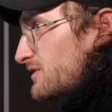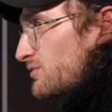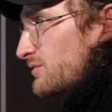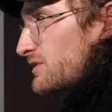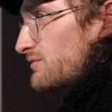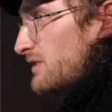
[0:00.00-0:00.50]

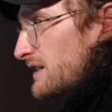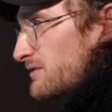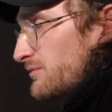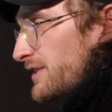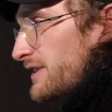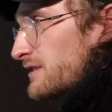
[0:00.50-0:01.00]
someone to write
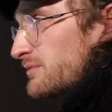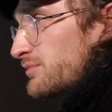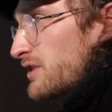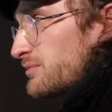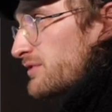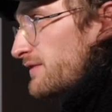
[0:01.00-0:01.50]
something that's
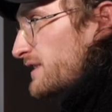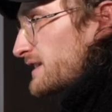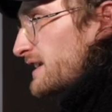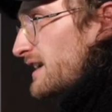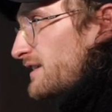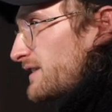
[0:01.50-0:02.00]
appropriate for this
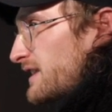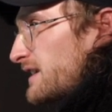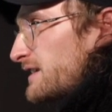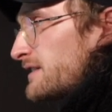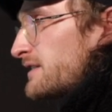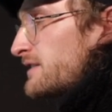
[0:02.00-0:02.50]
kind of thing.